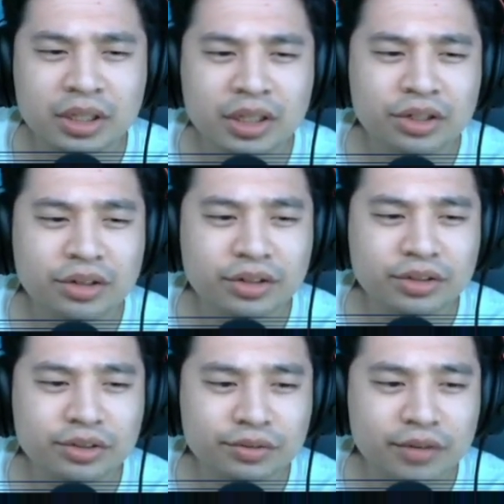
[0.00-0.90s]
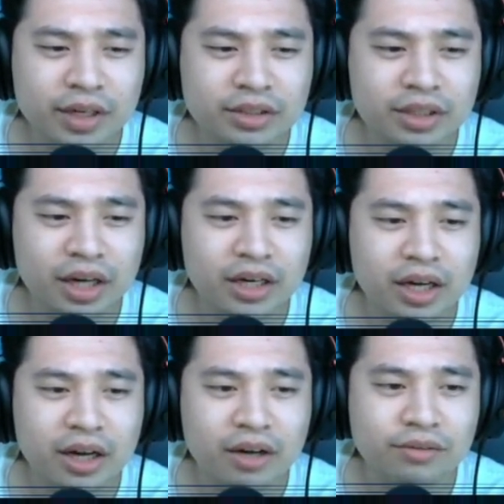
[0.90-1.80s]
Nothing too fancy. I
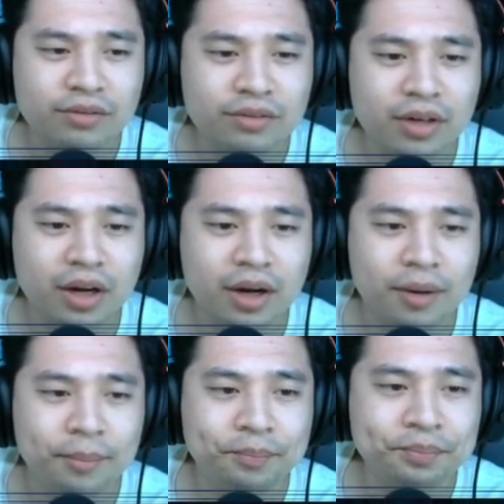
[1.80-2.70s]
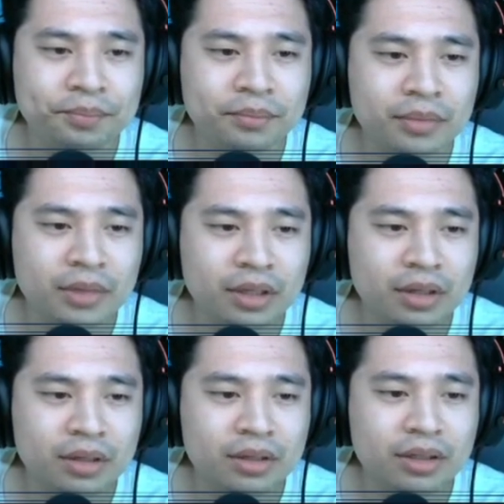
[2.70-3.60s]
have
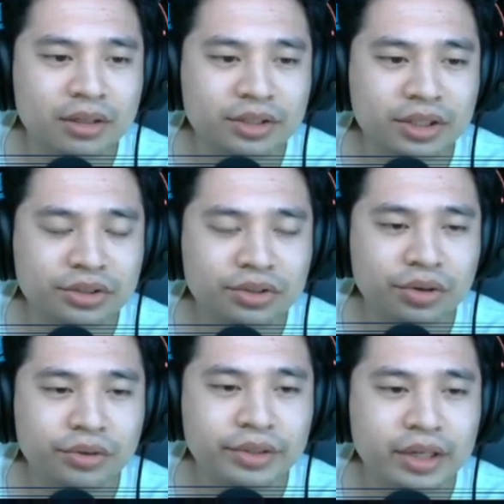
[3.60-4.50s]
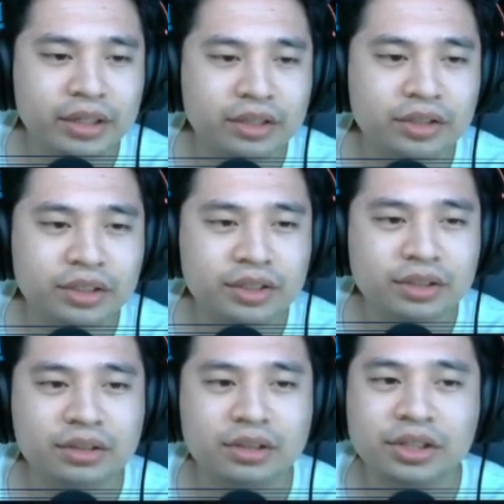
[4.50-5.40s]
a skill stone that
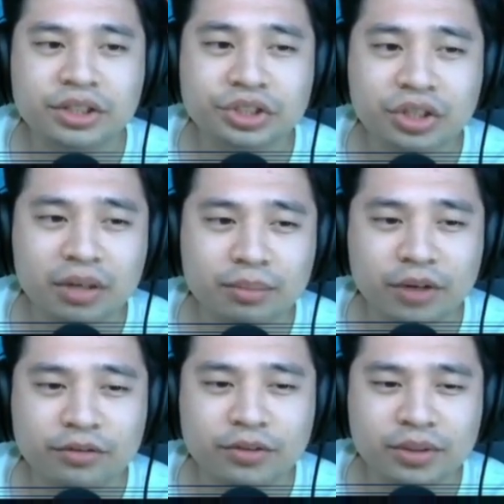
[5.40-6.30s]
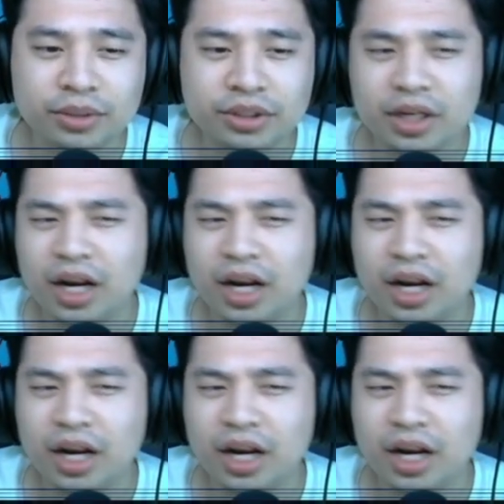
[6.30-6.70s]
increases the clean shot by 15%.